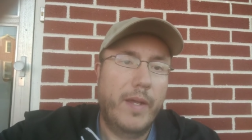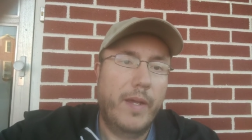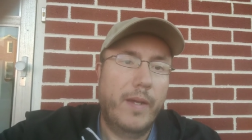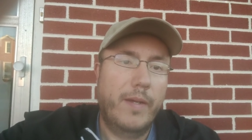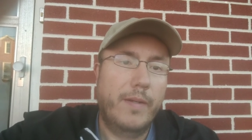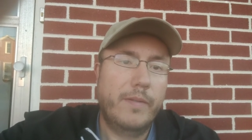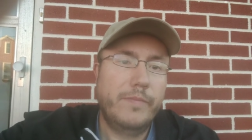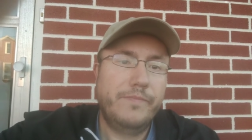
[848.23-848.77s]

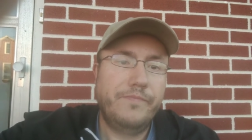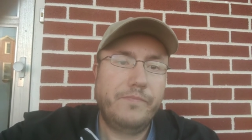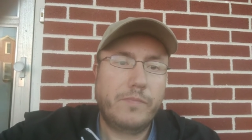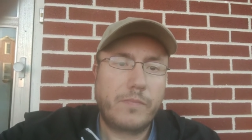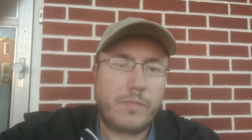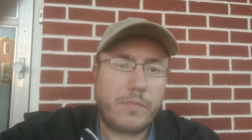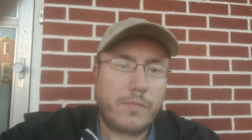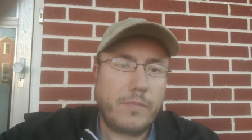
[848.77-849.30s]
uh,
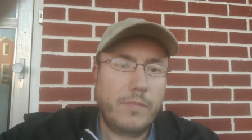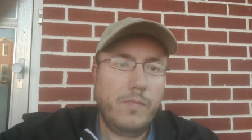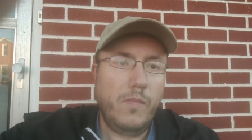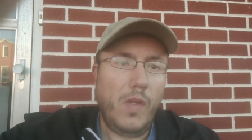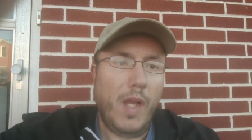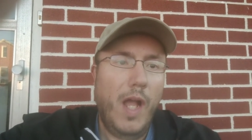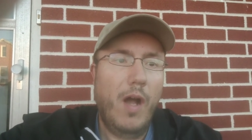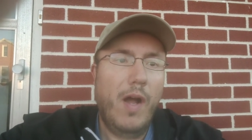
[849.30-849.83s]

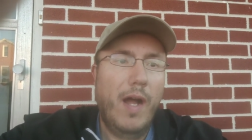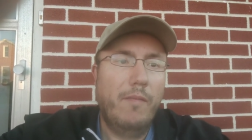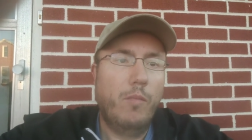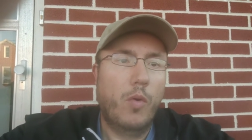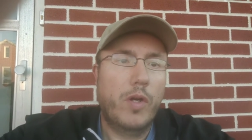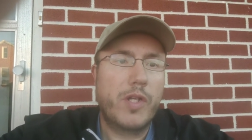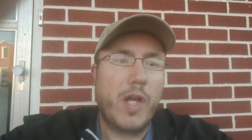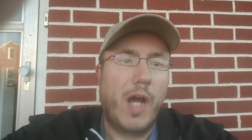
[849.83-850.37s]
I'll have
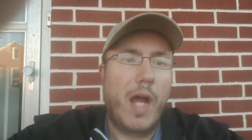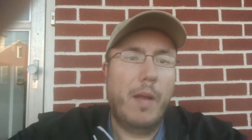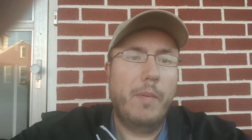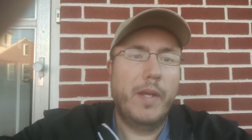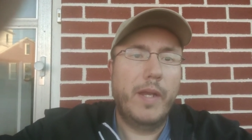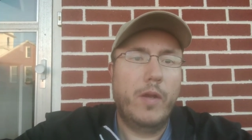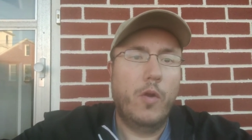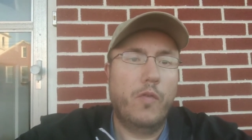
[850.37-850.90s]
more time,
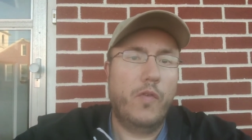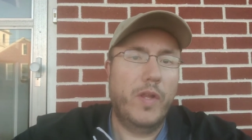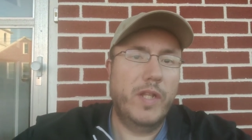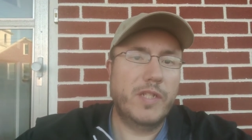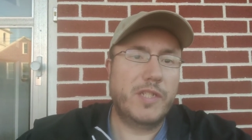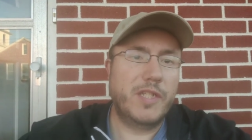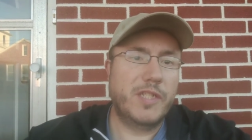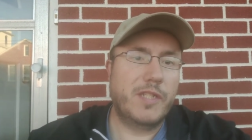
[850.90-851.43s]
and then hopefully
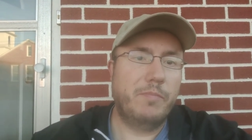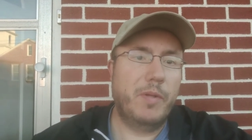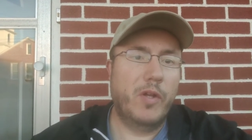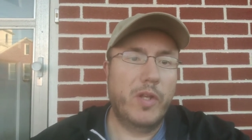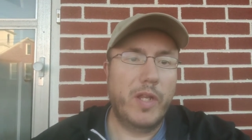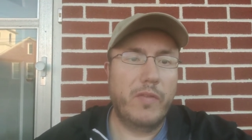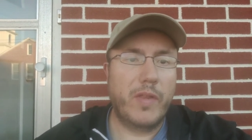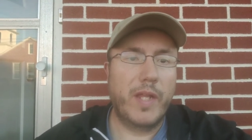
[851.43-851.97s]
this
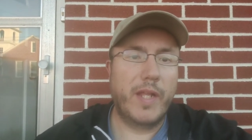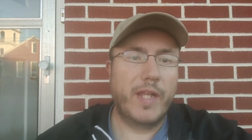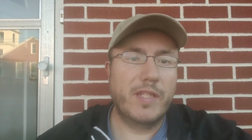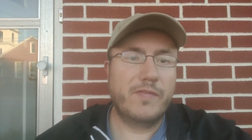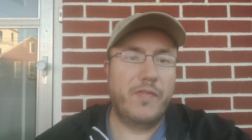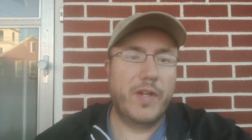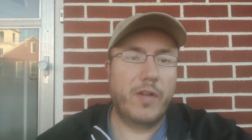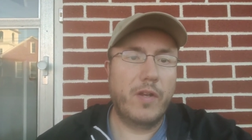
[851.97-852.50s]
disability thing
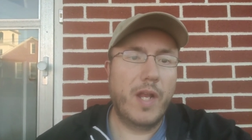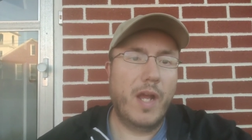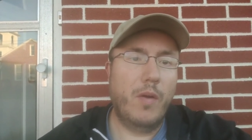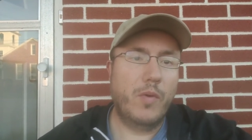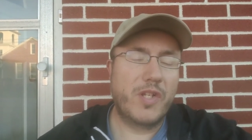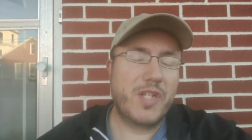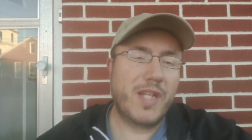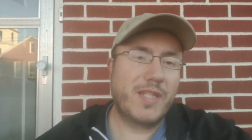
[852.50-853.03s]
gets figured out,
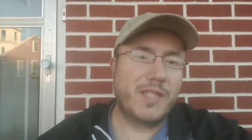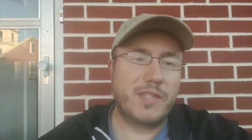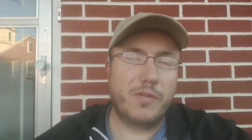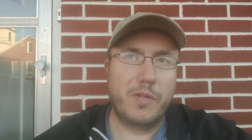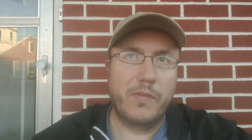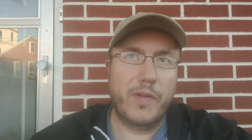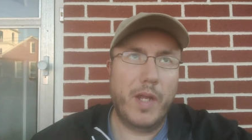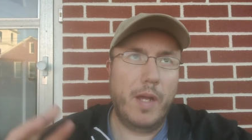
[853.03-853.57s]
which that's
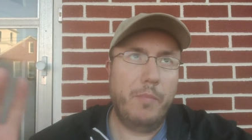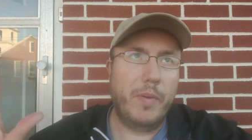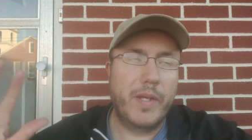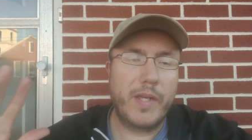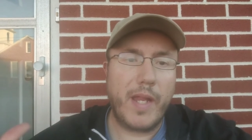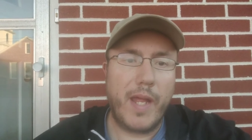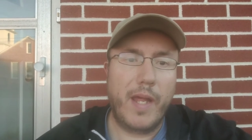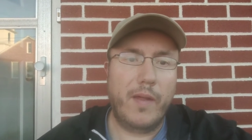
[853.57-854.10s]
sort of an up
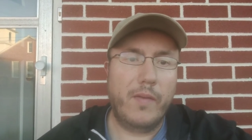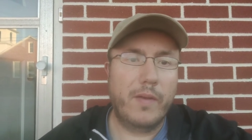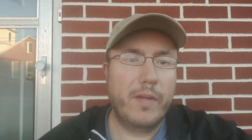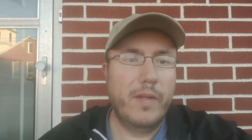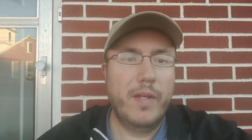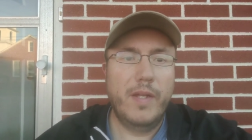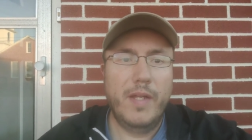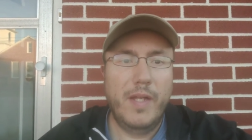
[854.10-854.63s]
and down
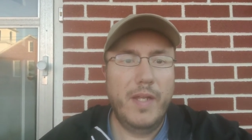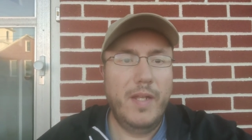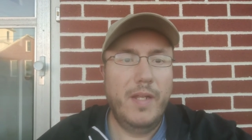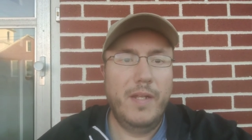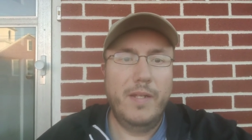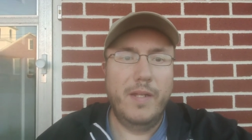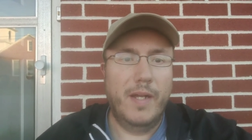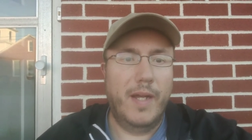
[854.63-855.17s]

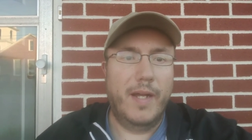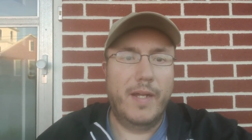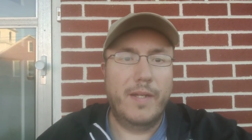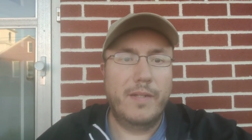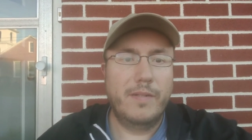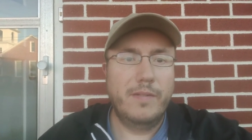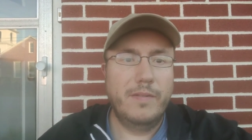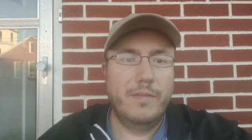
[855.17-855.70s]
uh,
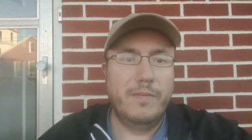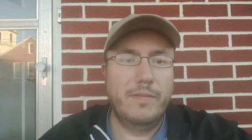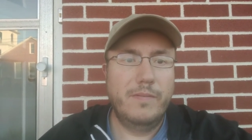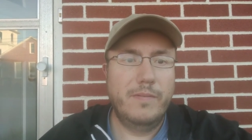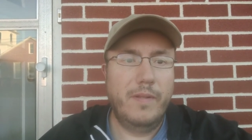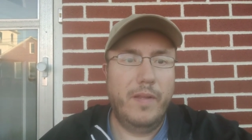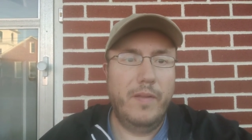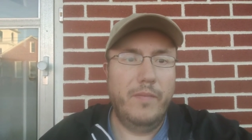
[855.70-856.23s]

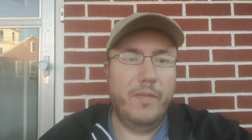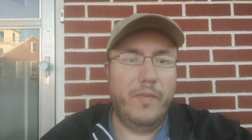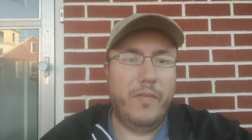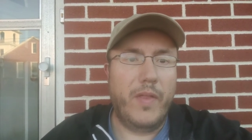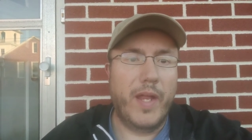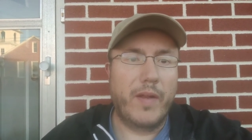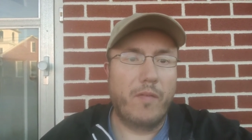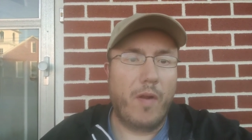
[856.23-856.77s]

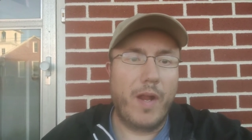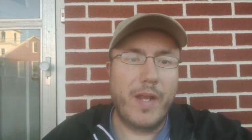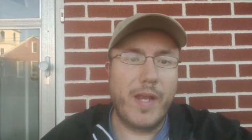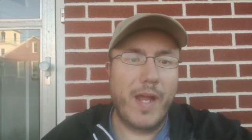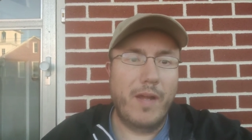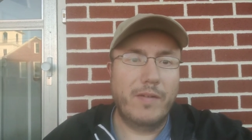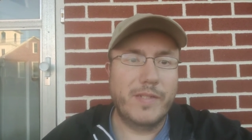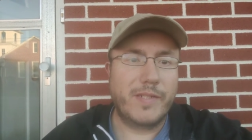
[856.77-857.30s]
thing right
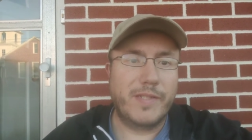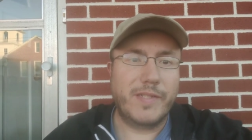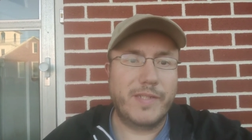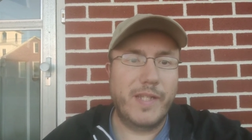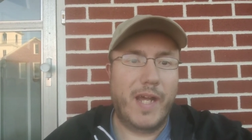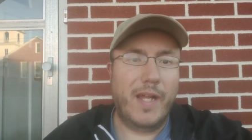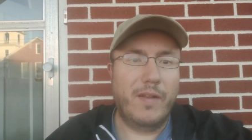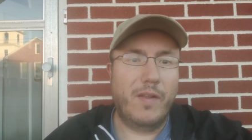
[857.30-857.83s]
now. It's just
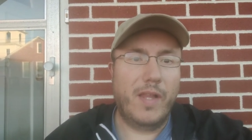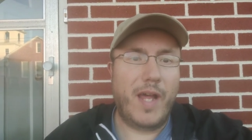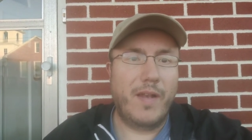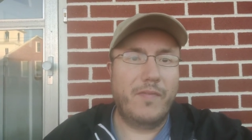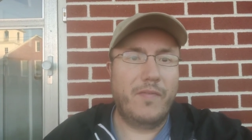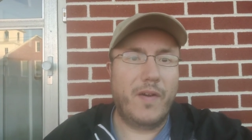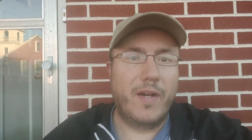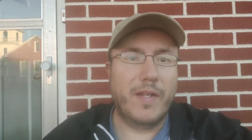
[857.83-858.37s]
not a lot
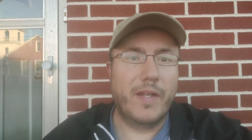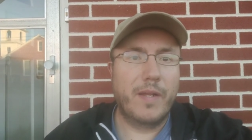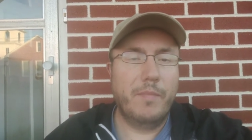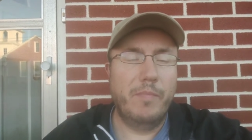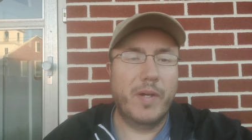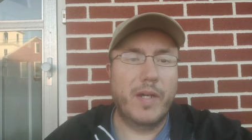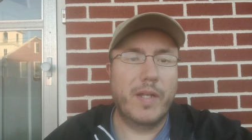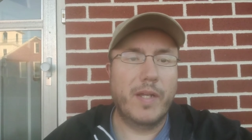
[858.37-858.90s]
of fun,
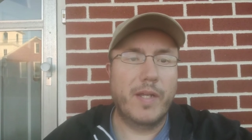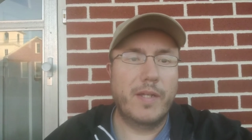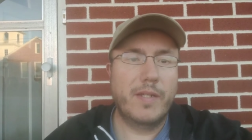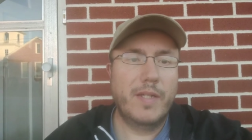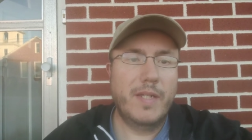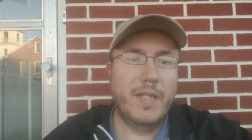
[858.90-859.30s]
but uh,